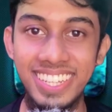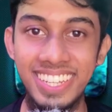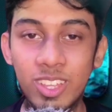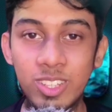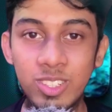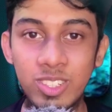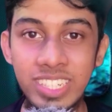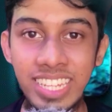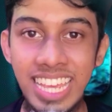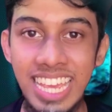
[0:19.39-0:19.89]

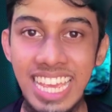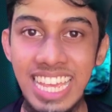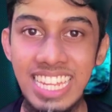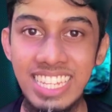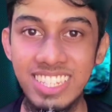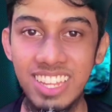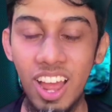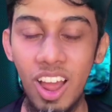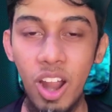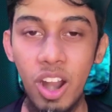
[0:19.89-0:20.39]
So
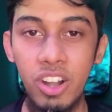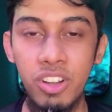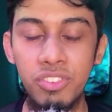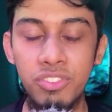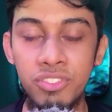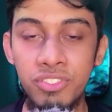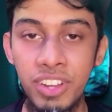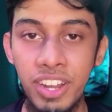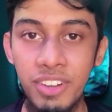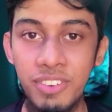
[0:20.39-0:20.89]
these are
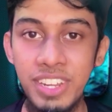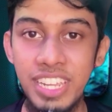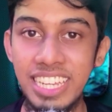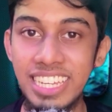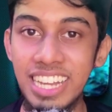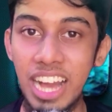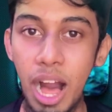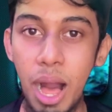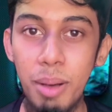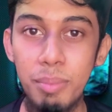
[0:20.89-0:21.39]
very
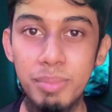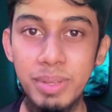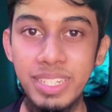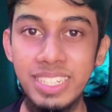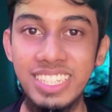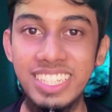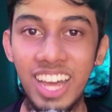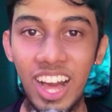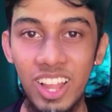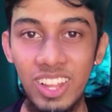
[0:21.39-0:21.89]

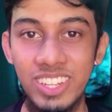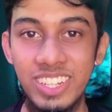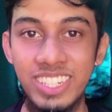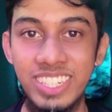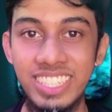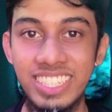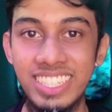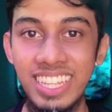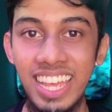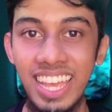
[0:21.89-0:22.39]
common
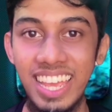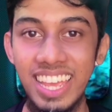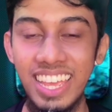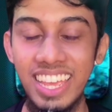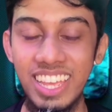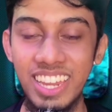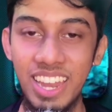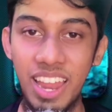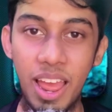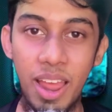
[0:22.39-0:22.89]
colors
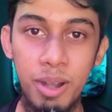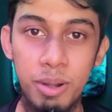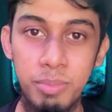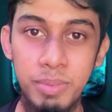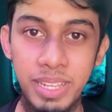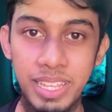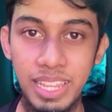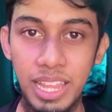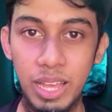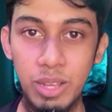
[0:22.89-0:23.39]
in
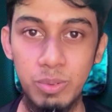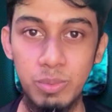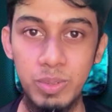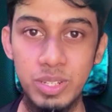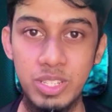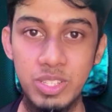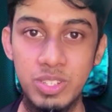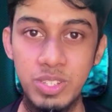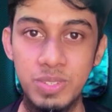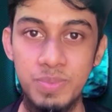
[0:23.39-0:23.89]
Arabic
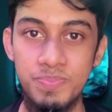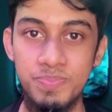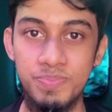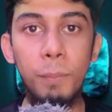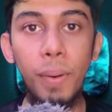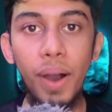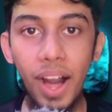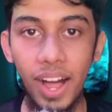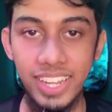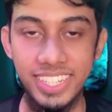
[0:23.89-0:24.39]
language.
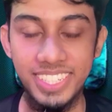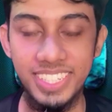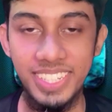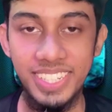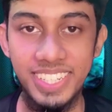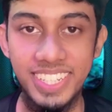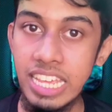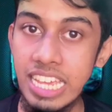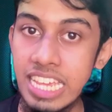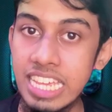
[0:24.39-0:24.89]

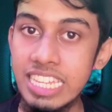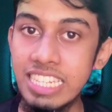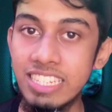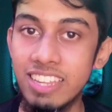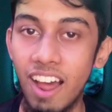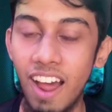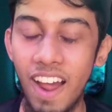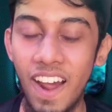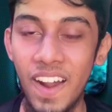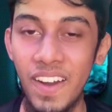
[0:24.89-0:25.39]
But these
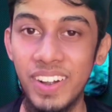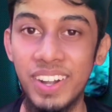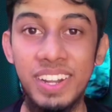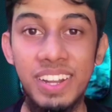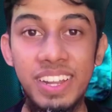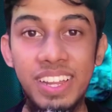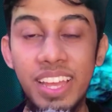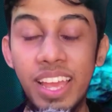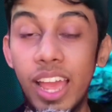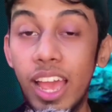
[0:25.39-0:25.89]
are
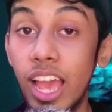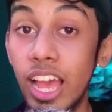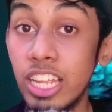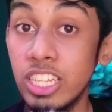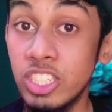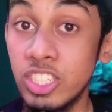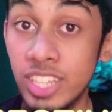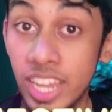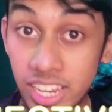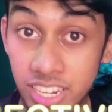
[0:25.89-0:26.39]

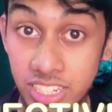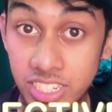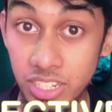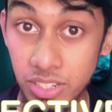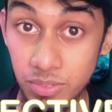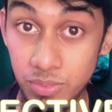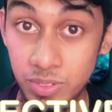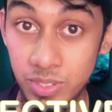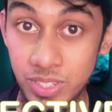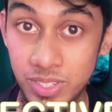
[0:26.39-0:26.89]

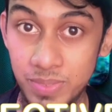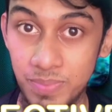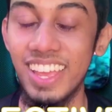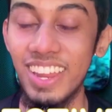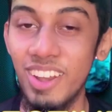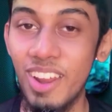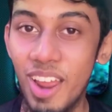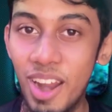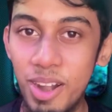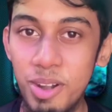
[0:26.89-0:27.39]
adjectives.
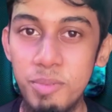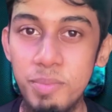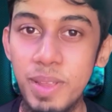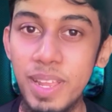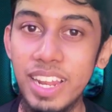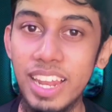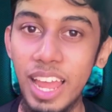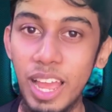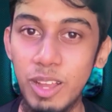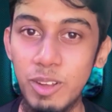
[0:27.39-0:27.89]
In
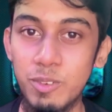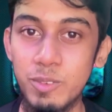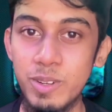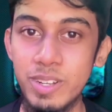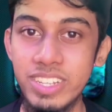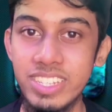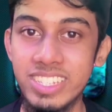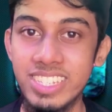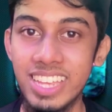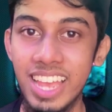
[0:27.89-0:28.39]
Arabic
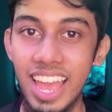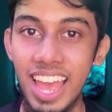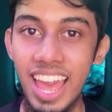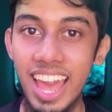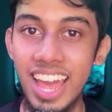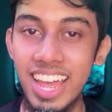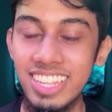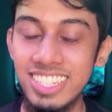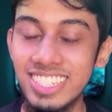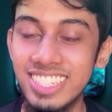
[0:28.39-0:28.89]
language,
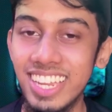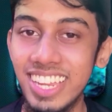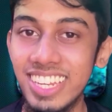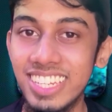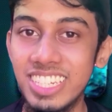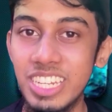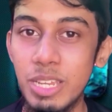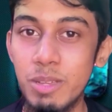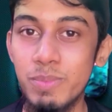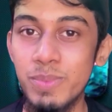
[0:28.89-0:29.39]

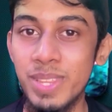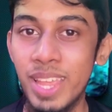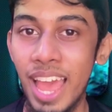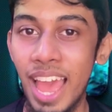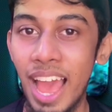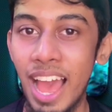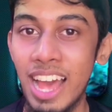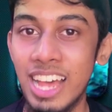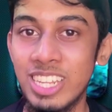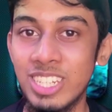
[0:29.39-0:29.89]
adjectives
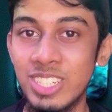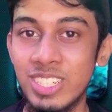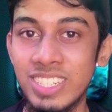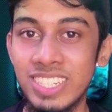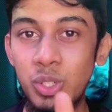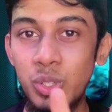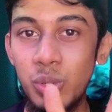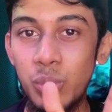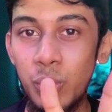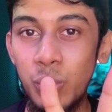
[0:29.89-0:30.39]

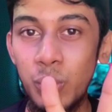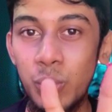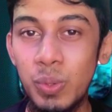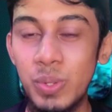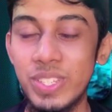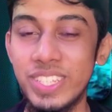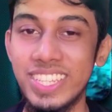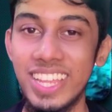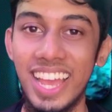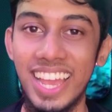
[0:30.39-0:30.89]
has two
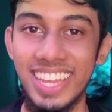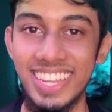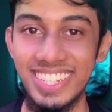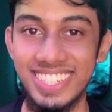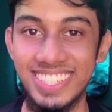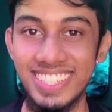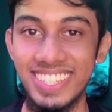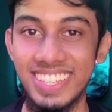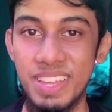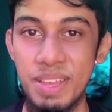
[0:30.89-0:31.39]

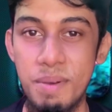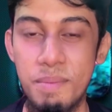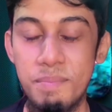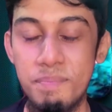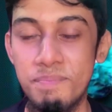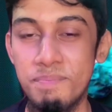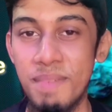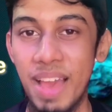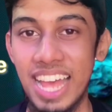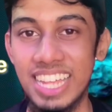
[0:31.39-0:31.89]
sides,
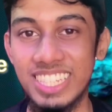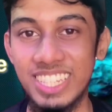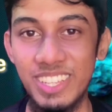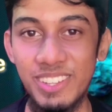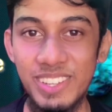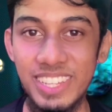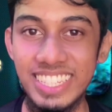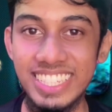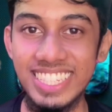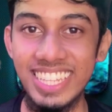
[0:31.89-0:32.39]

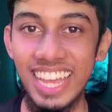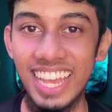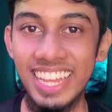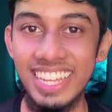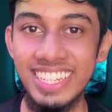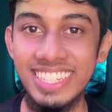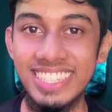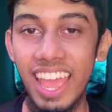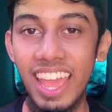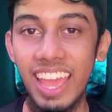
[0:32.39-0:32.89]
masculine
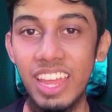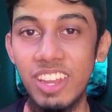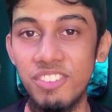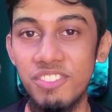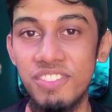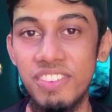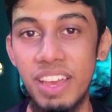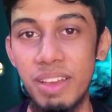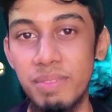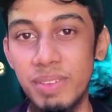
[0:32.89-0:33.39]
sides
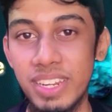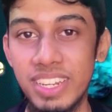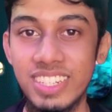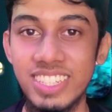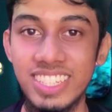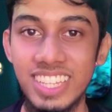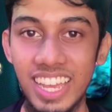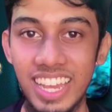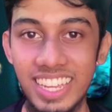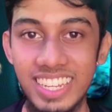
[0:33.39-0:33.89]
and feminine
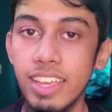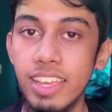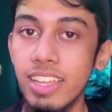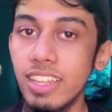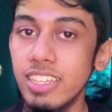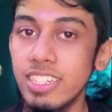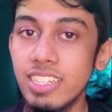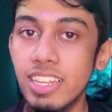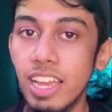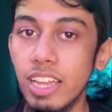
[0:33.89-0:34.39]
side. In
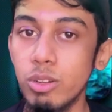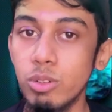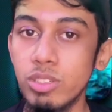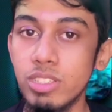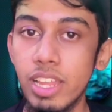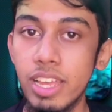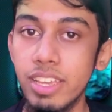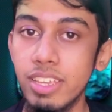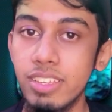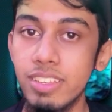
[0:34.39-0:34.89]
English
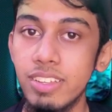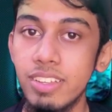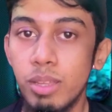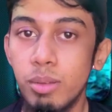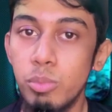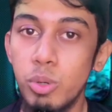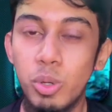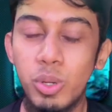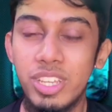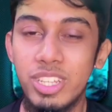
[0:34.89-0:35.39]
language, like
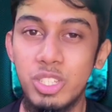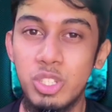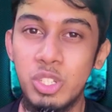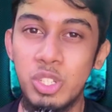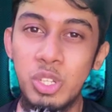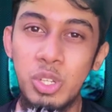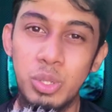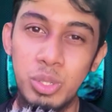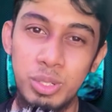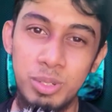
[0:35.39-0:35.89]
the book is
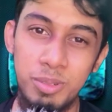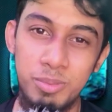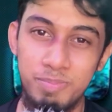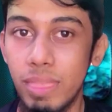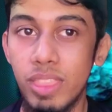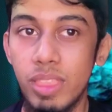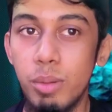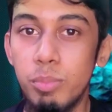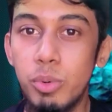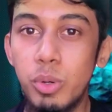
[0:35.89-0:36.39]
good,
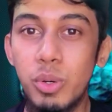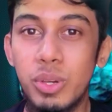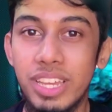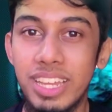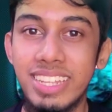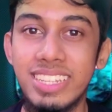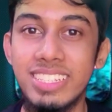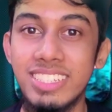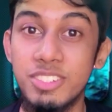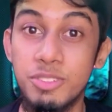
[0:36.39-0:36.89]
the book
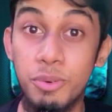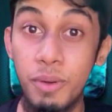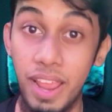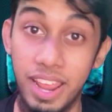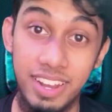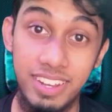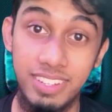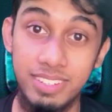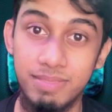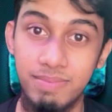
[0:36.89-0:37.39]
is
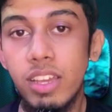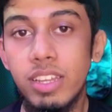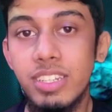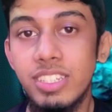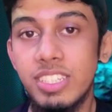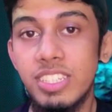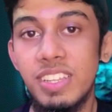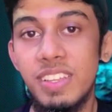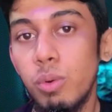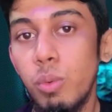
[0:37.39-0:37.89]
red,
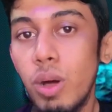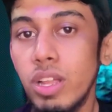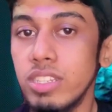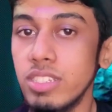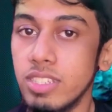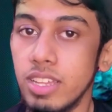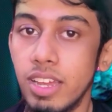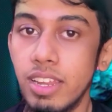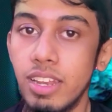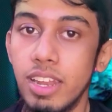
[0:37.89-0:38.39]
it's
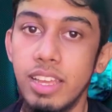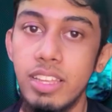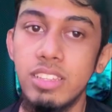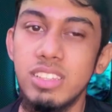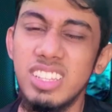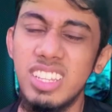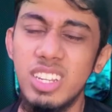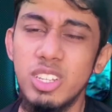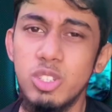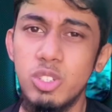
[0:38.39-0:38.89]
one side, like
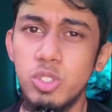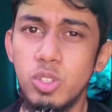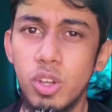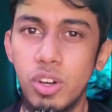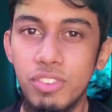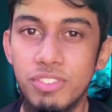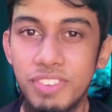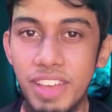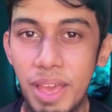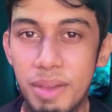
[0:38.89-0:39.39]
there is
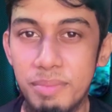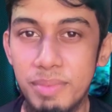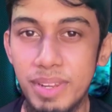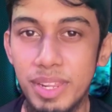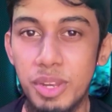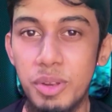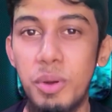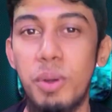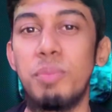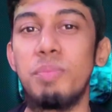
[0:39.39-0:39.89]
no
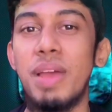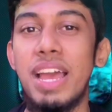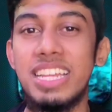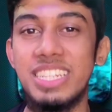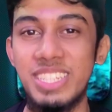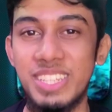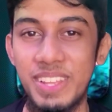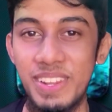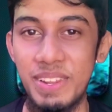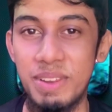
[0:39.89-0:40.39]
feminine or
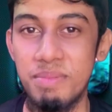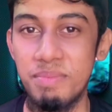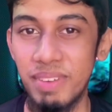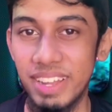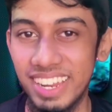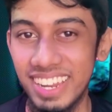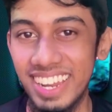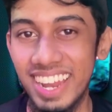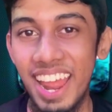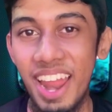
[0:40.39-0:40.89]
masculine.
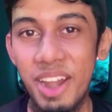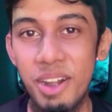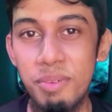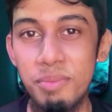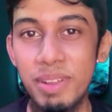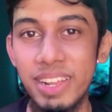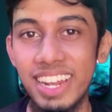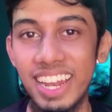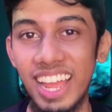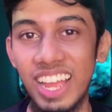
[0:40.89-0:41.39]
But in
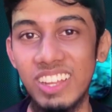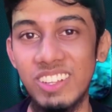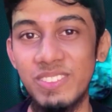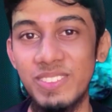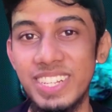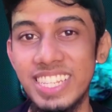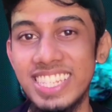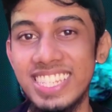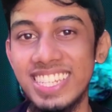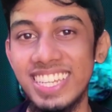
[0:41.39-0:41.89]
Arabic
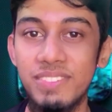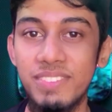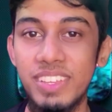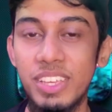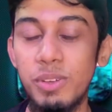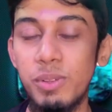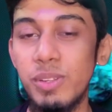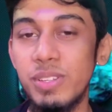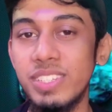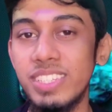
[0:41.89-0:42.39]
language,
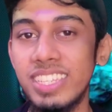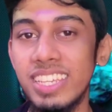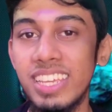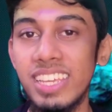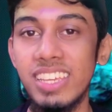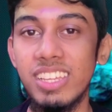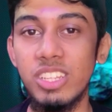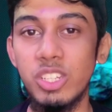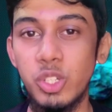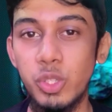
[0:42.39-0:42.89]
you'll
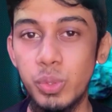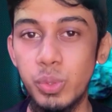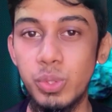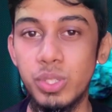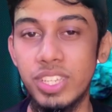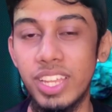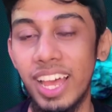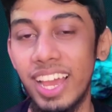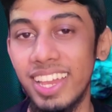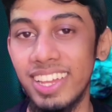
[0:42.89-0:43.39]
see two
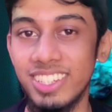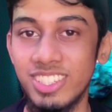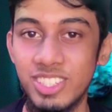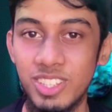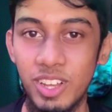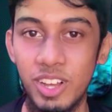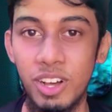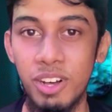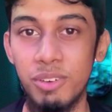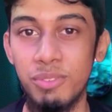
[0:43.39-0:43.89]
sides
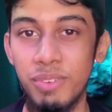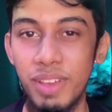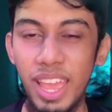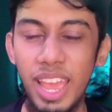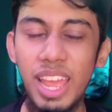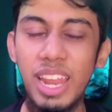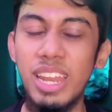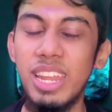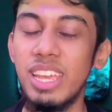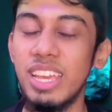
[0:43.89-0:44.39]
of
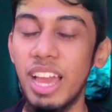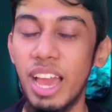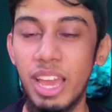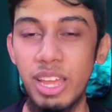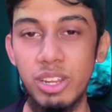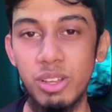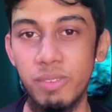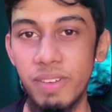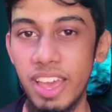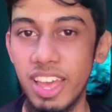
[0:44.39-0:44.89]
any
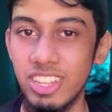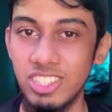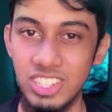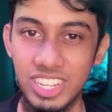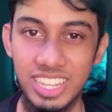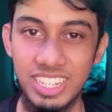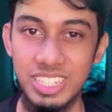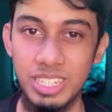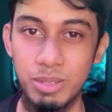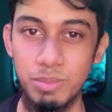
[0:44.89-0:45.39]
kind of
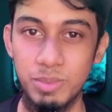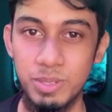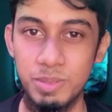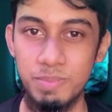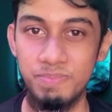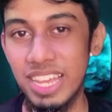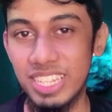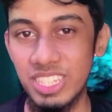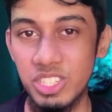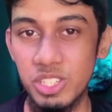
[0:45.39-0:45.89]
adjectives,
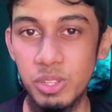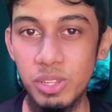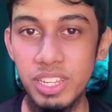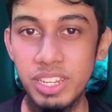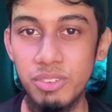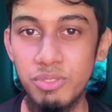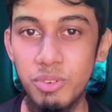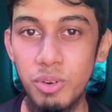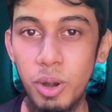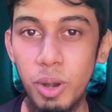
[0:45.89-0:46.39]

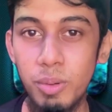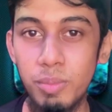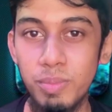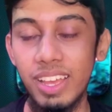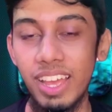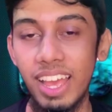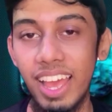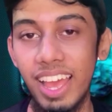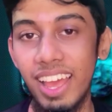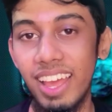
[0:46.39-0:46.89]
masculine form
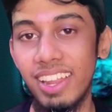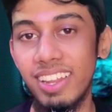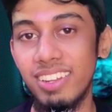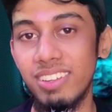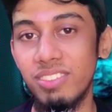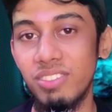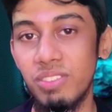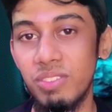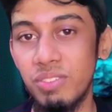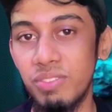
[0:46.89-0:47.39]

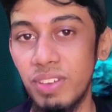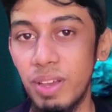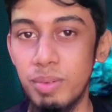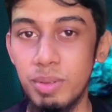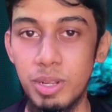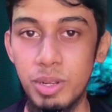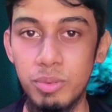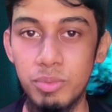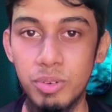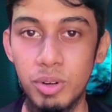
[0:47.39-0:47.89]
and
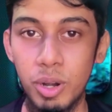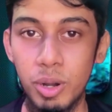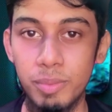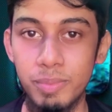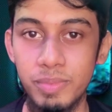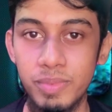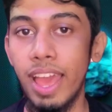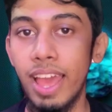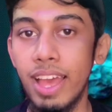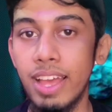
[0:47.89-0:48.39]
feminine
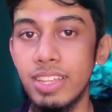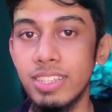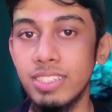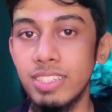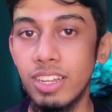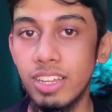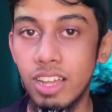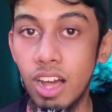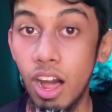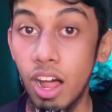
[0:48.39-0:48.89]
form. As
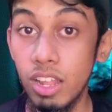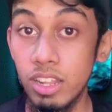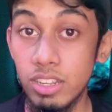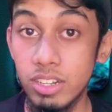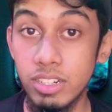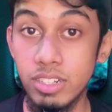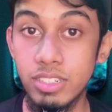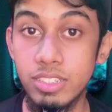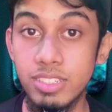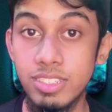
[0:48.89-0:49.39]
the
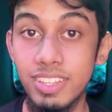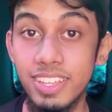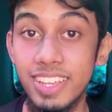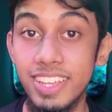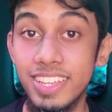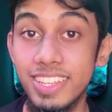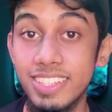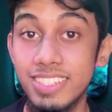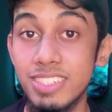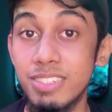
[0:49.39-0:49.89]
colors
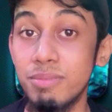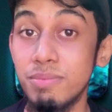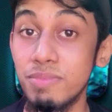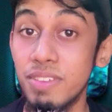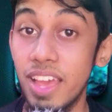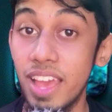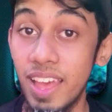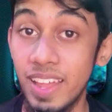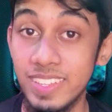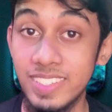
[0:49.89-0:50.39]
is
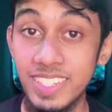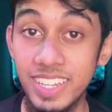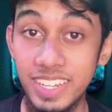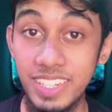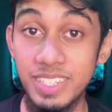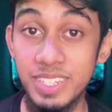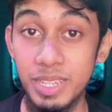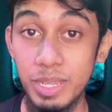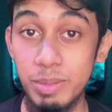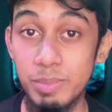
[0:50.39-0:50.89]

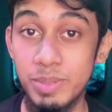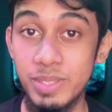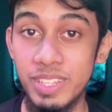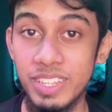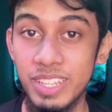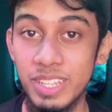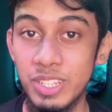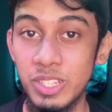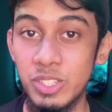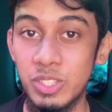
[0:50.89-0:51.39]
adjectives,
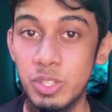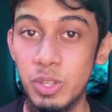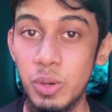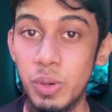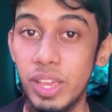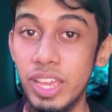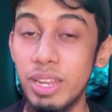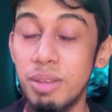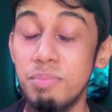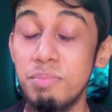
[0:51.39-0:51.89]

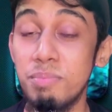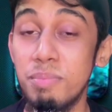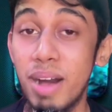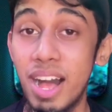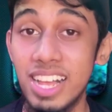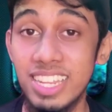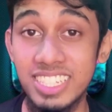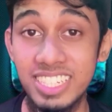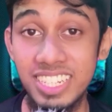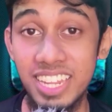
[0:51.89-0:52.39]
so it
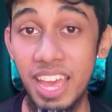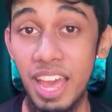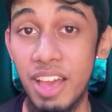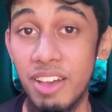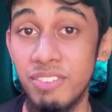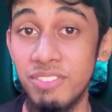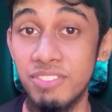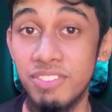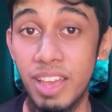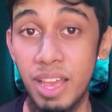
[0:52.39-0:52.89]
must
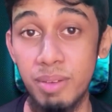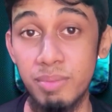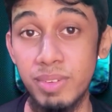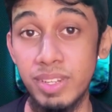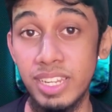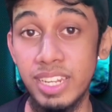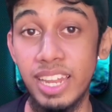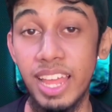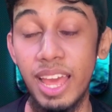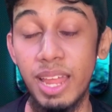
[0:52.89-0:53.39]
have
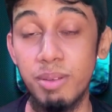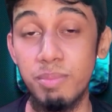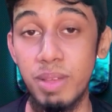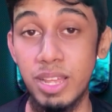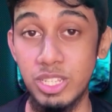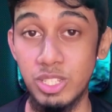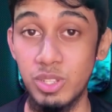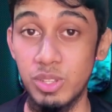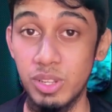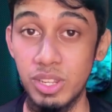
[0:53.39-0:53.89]
feminine and
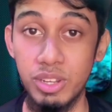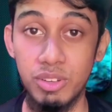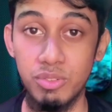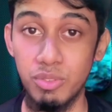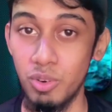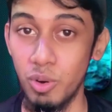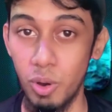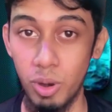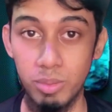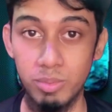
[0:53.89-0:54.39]
masculine
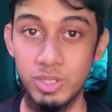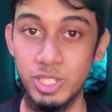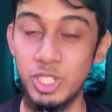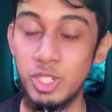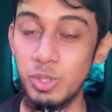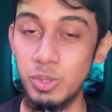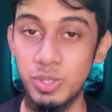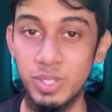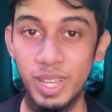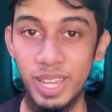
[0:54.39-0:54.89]
forms,
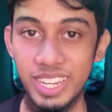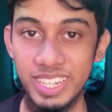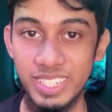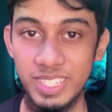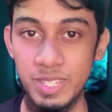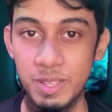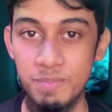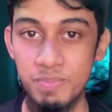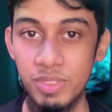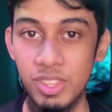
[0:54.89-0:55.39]
two
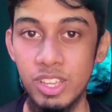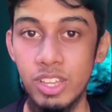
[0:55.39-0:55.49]
sides.